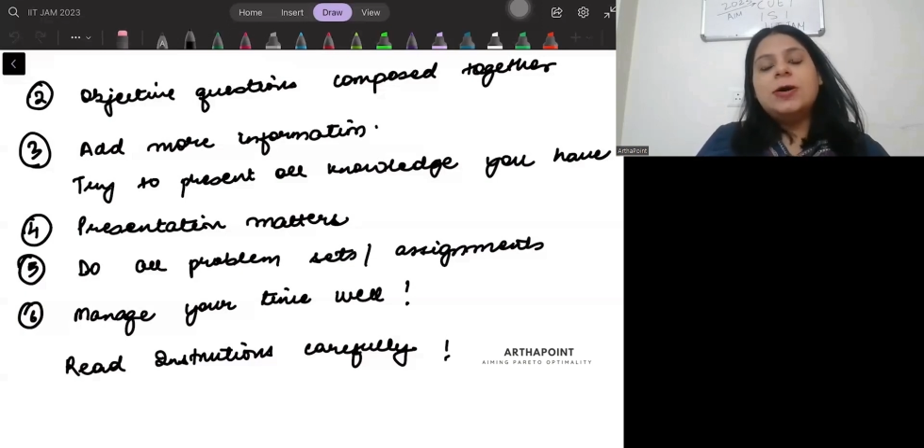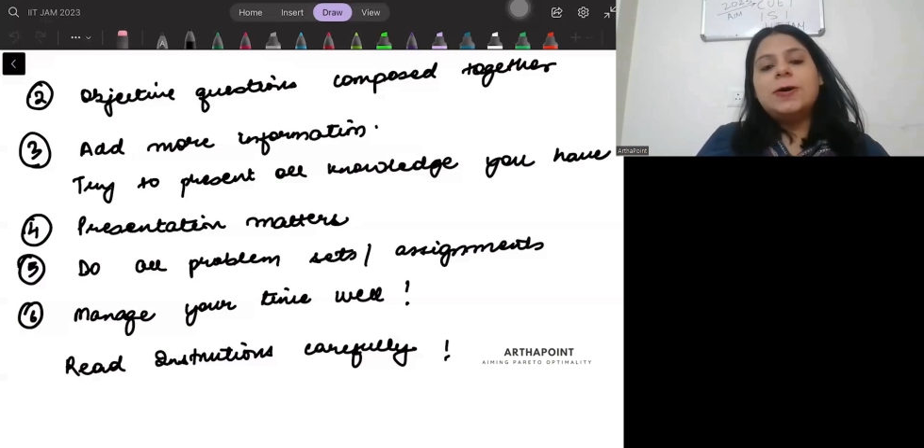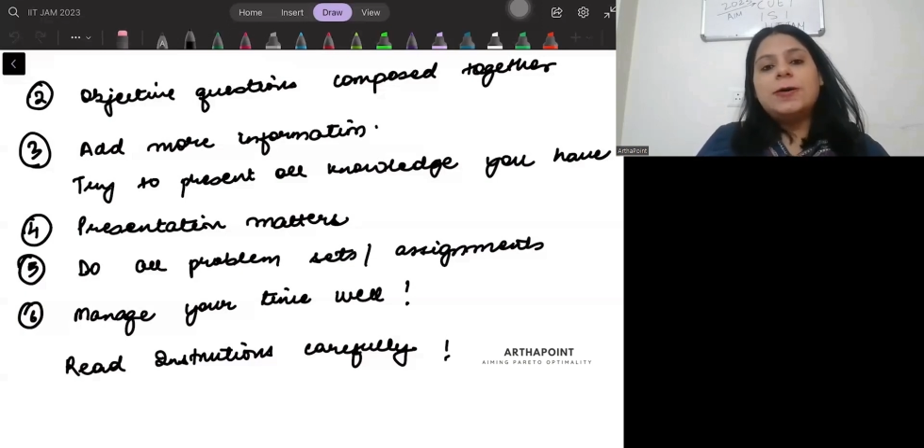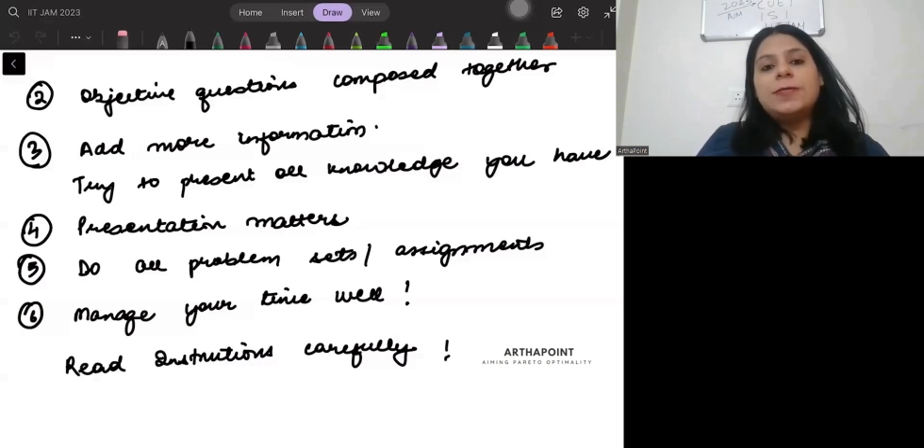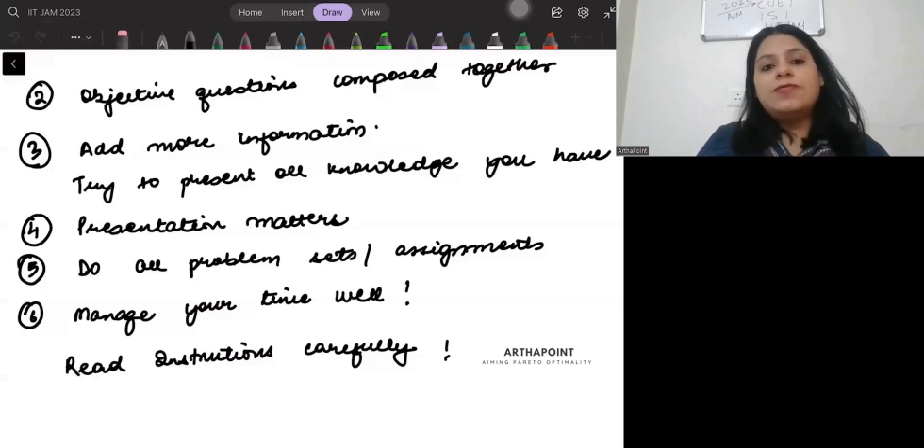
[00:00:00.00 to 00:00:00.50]

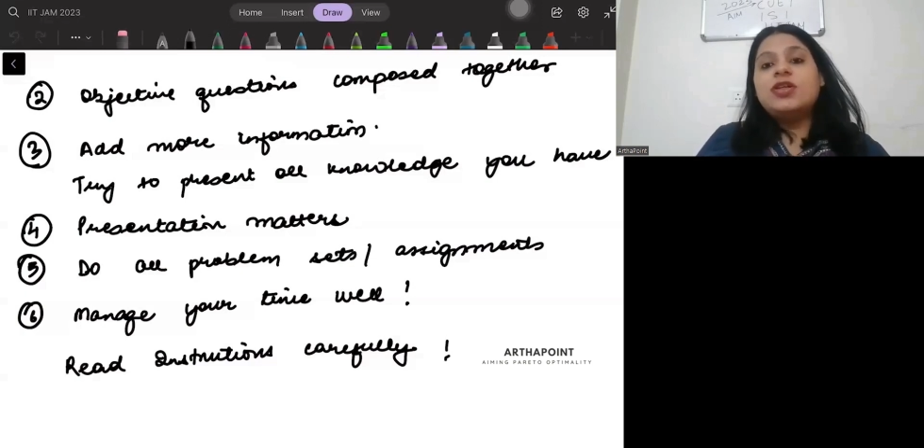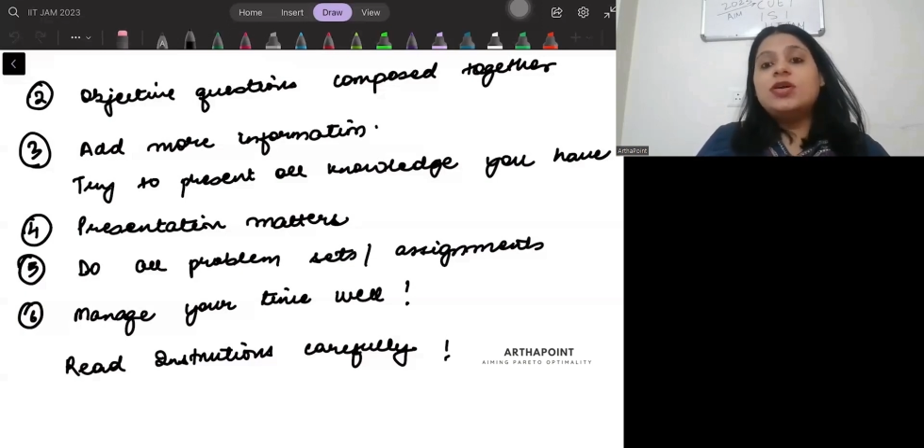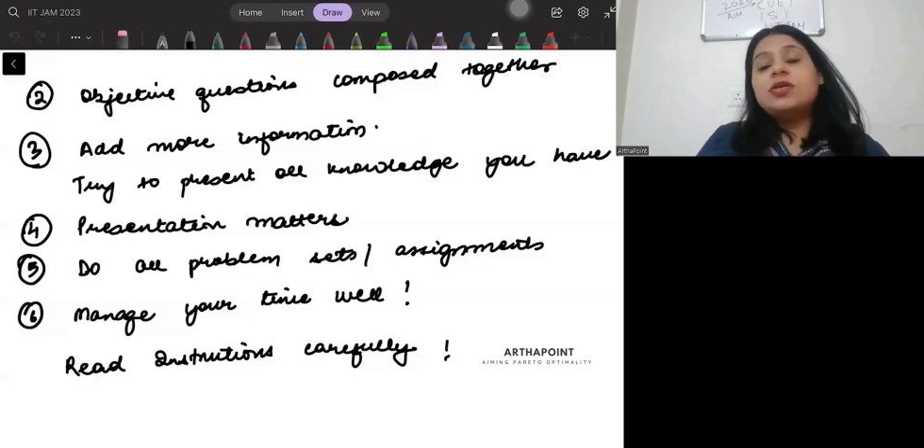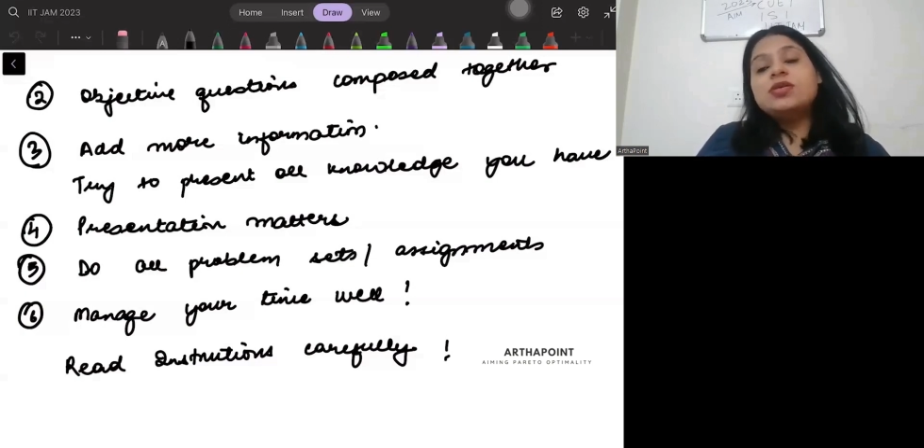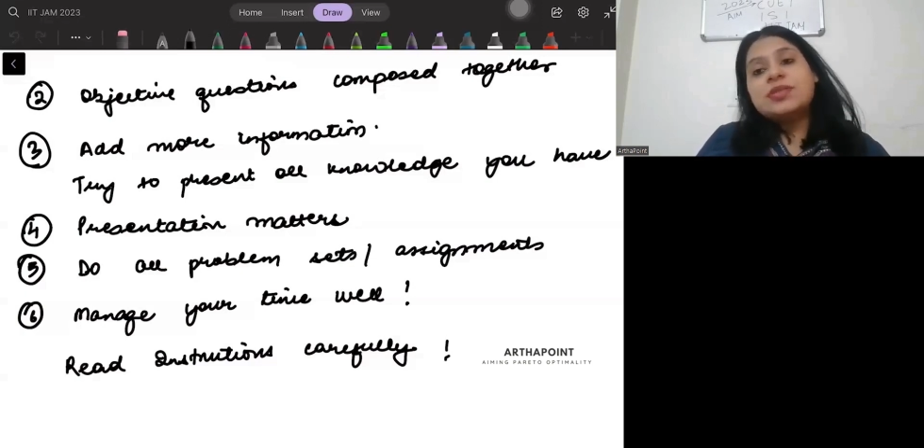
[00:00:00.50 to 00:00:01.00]
uh, with
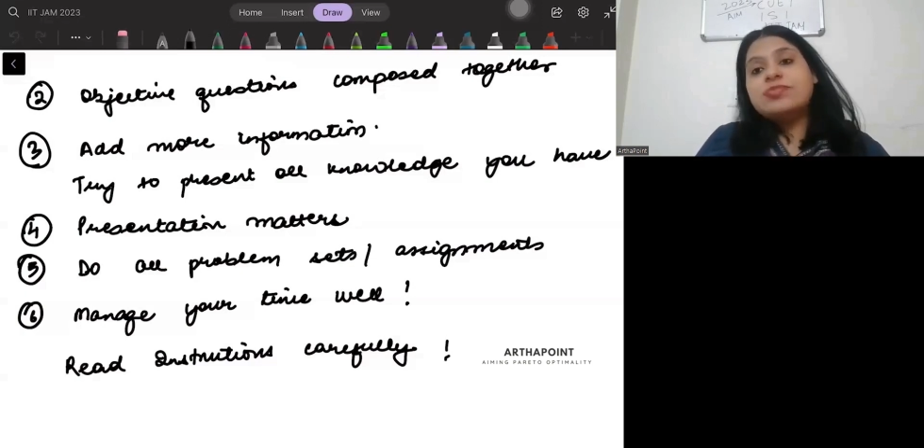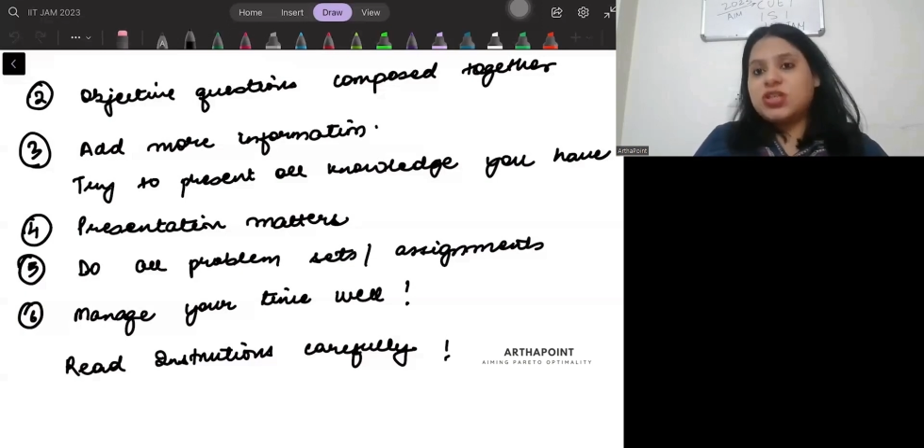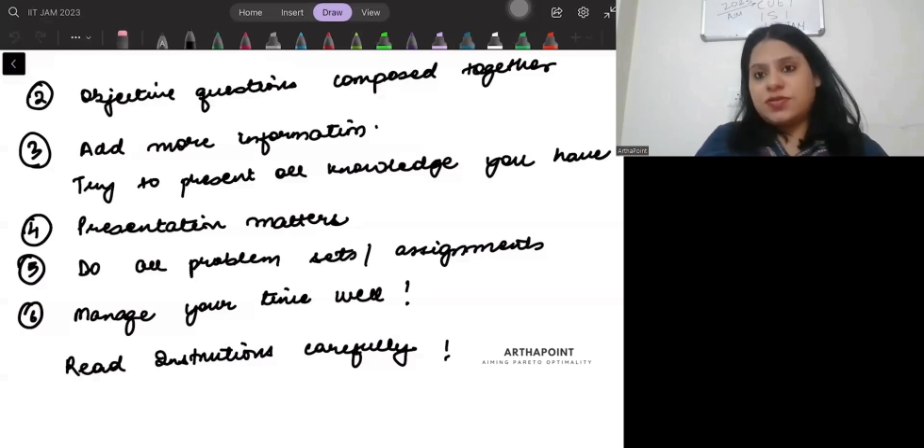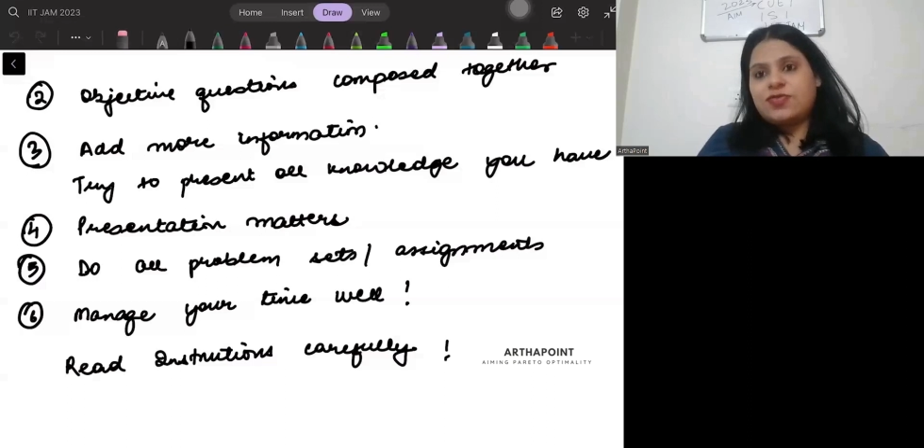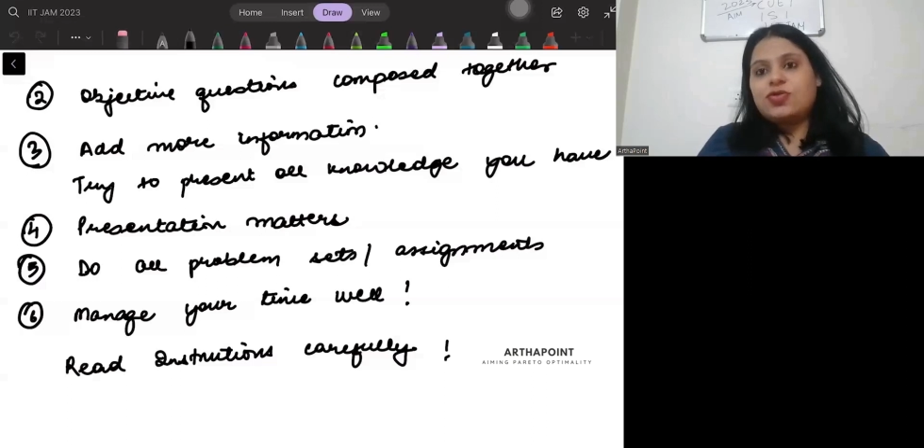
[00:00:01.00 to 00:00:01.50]
the
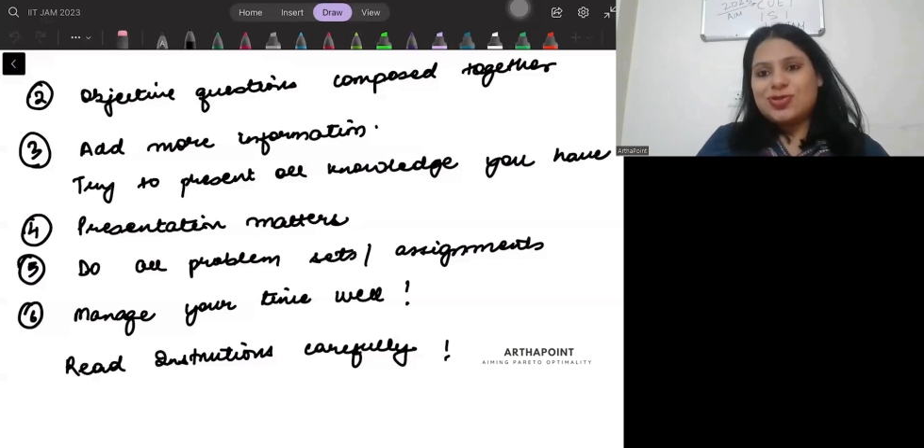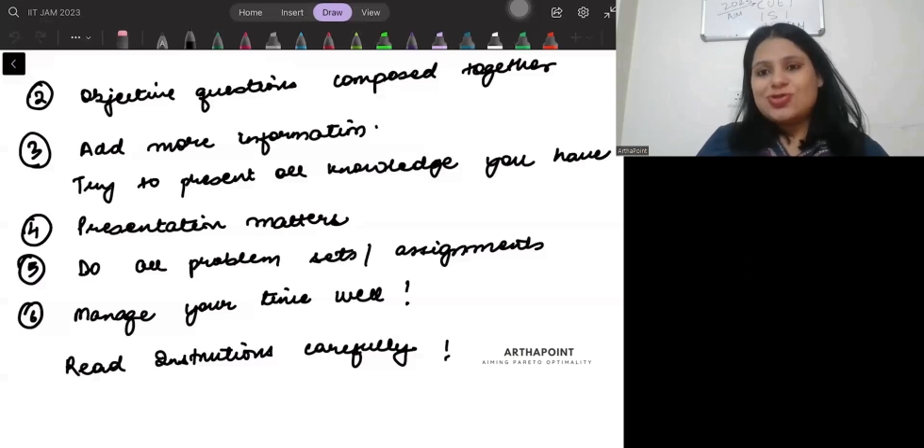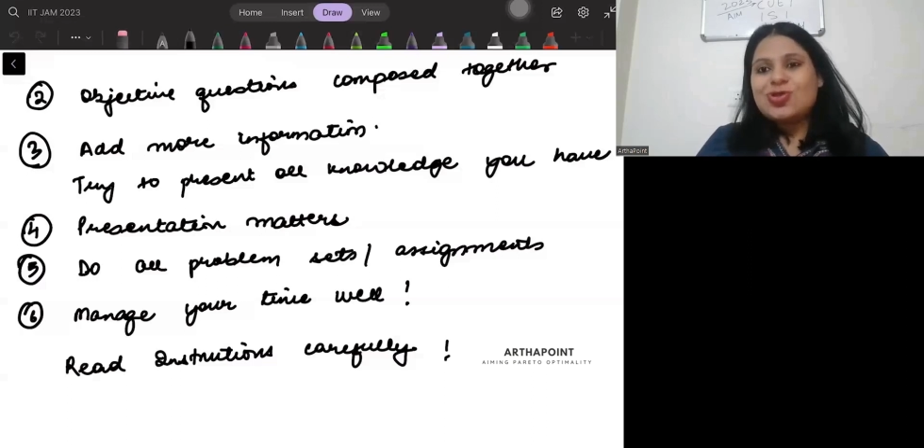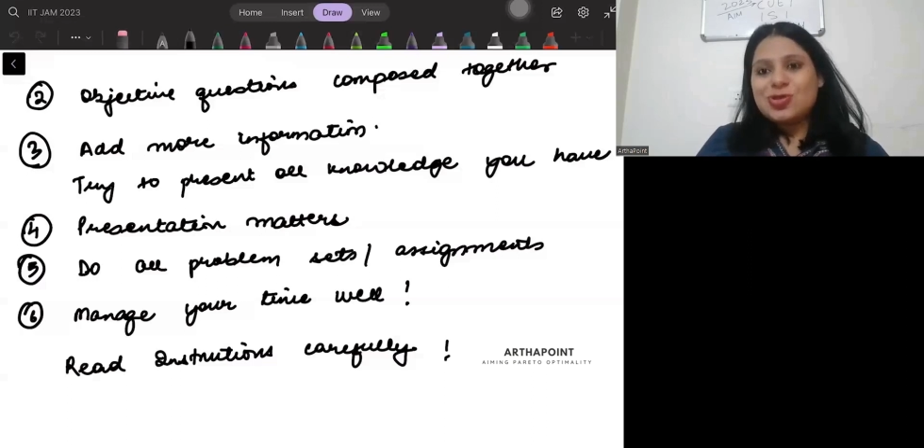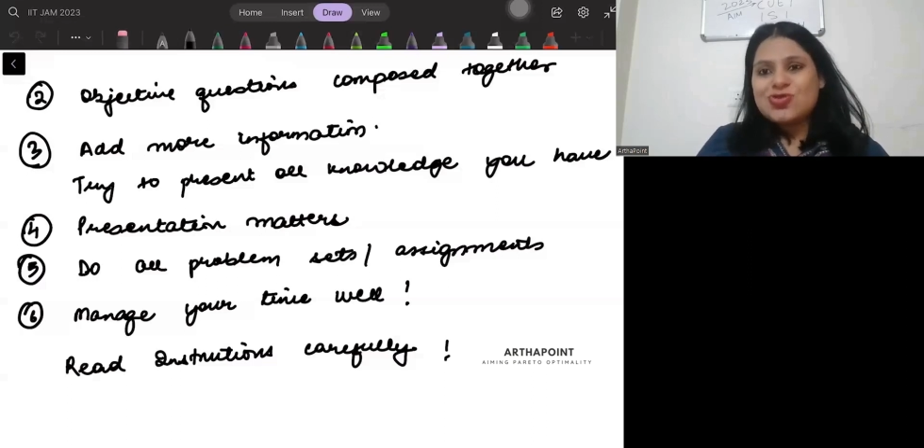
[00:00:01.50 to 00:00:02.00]
subjective
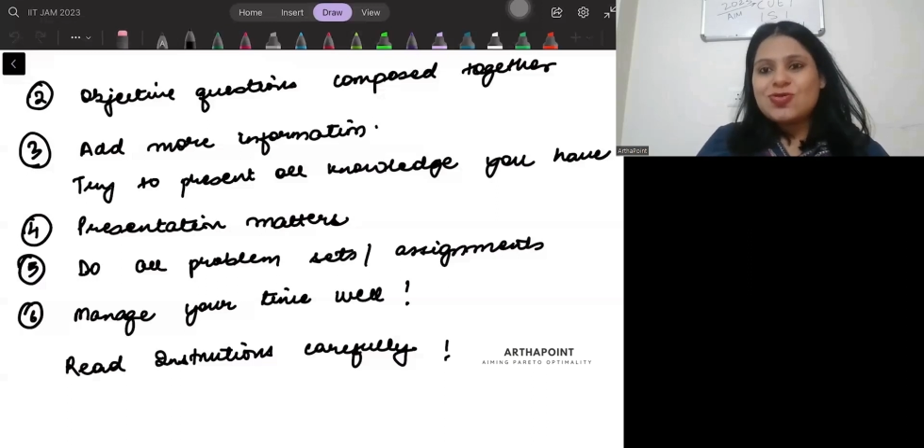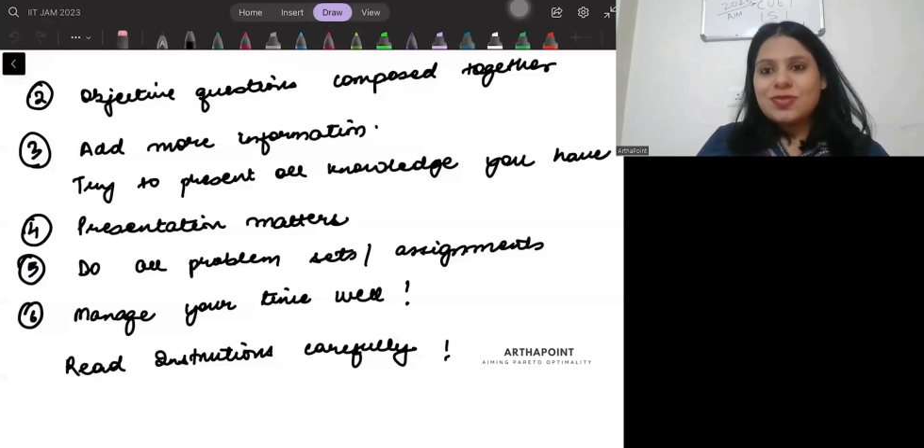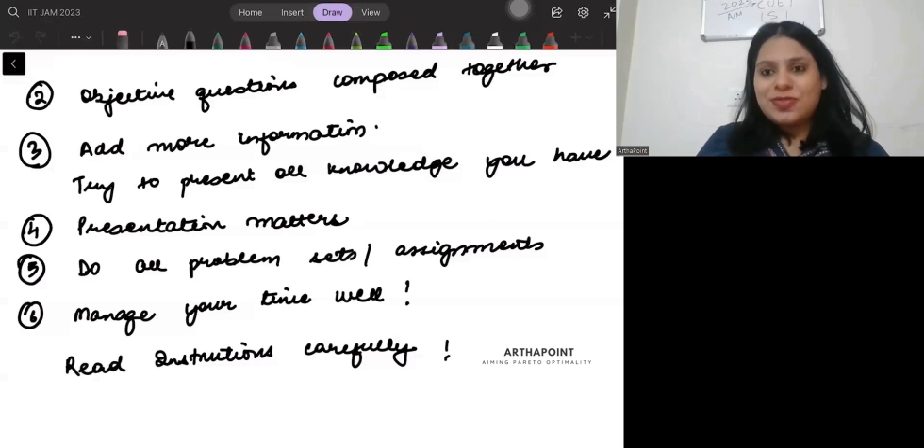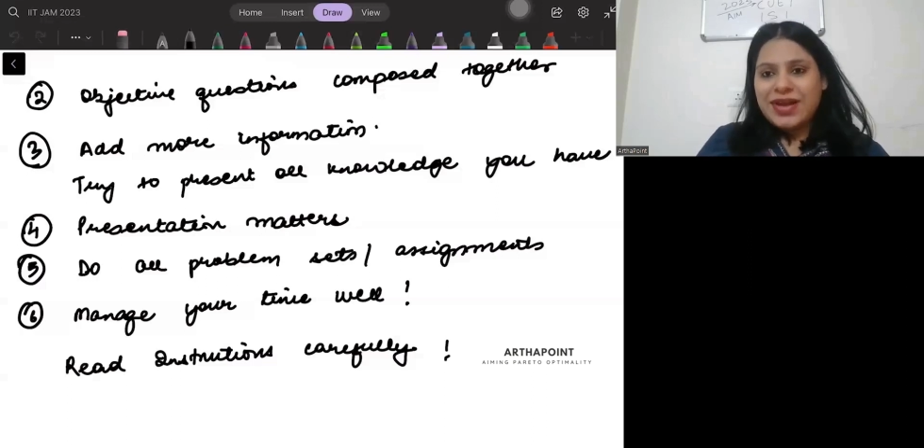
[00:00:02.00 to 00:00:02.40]
questions also,